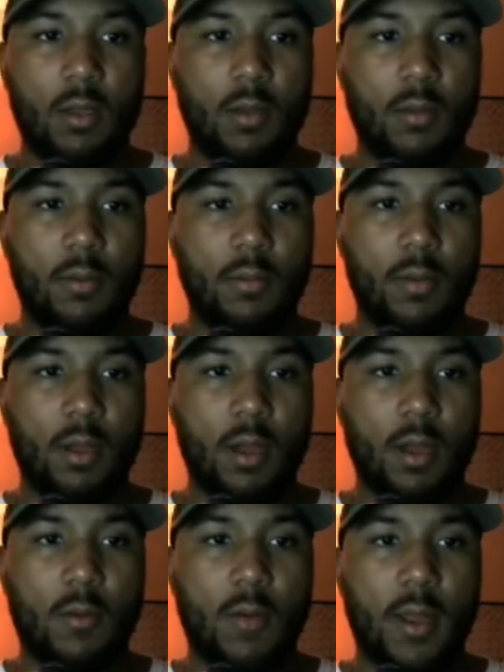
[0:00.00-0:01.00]
But
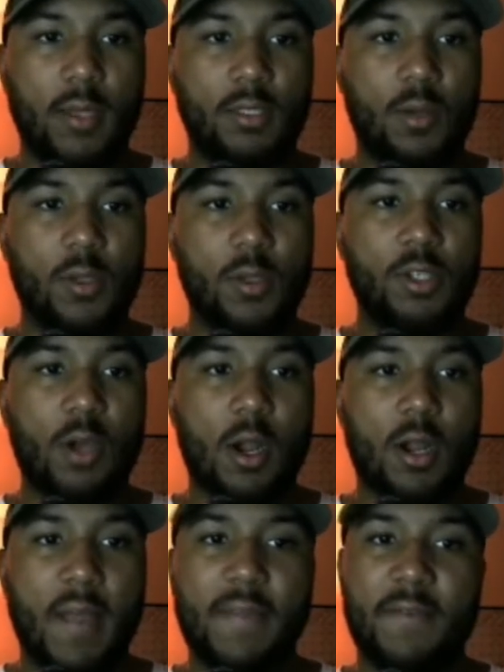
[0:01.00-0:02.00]
all right, so once you
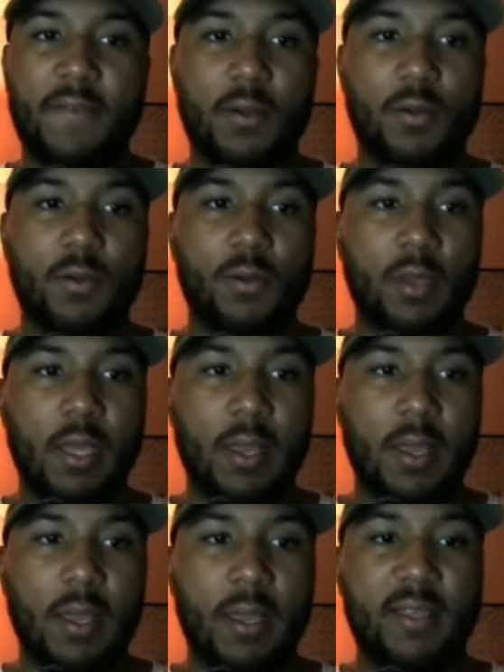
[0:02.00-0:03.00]
archive the funnel,
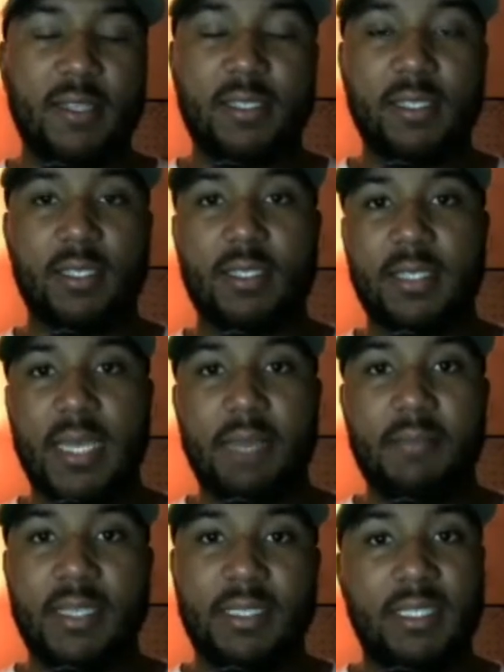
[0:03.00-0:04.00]
this is the same
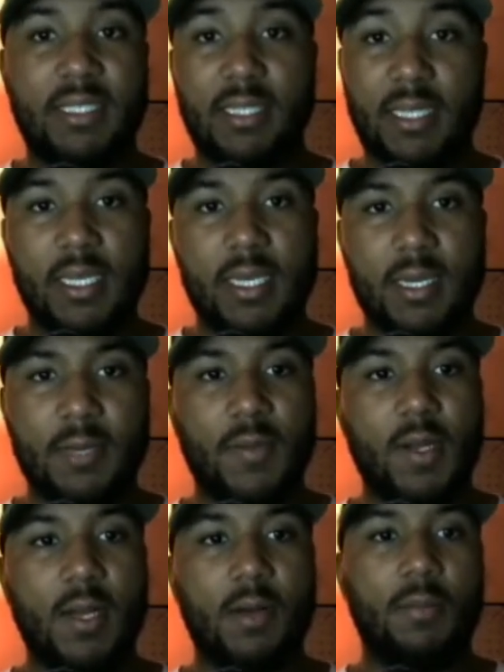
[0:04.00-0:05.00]
as deleting it.
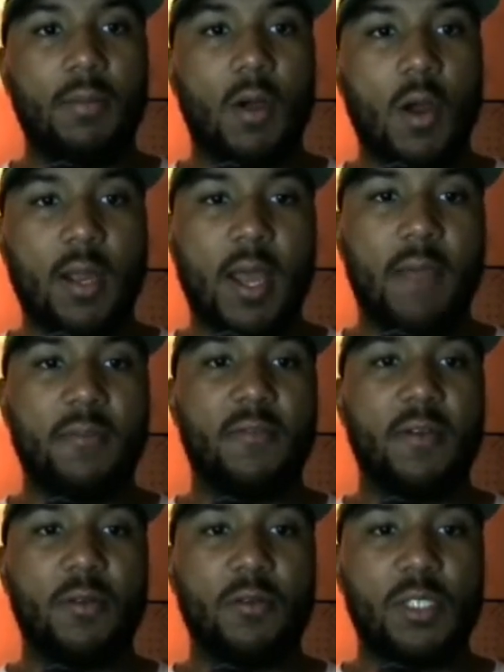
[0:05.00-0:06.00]
Archiving the
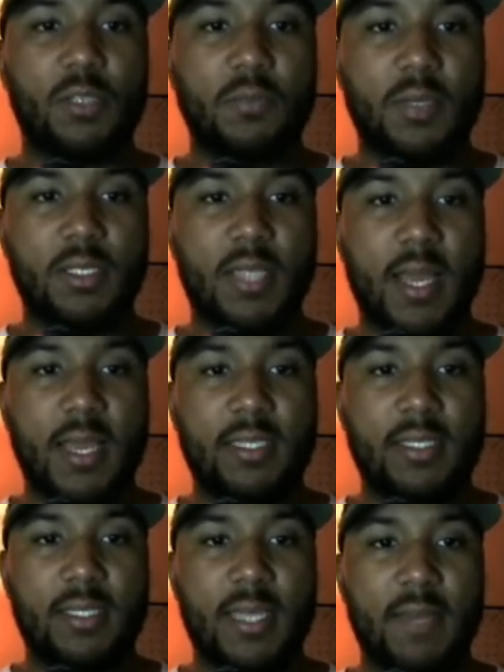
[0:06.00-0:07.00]
funnel just means that it
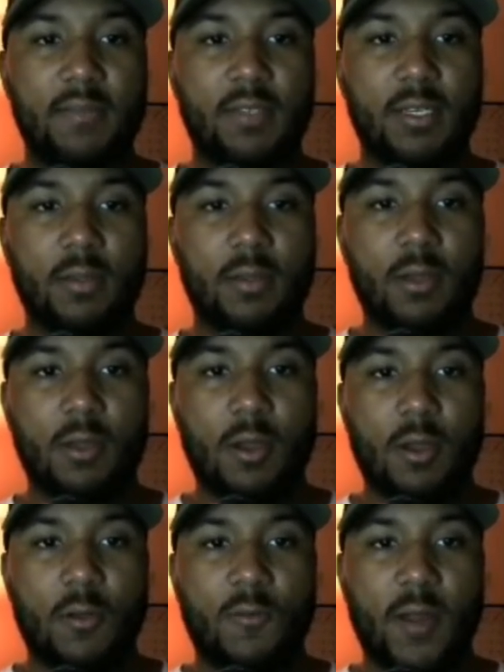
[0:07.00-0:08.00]
saves it
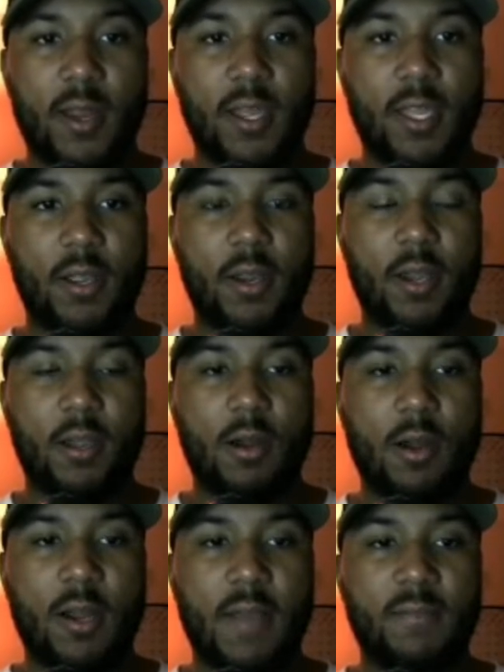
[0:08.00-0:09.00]
right here in the
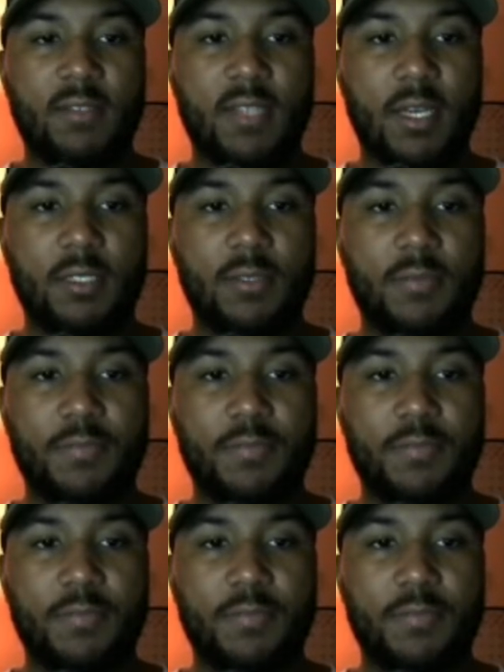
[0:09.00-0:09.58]
archive section,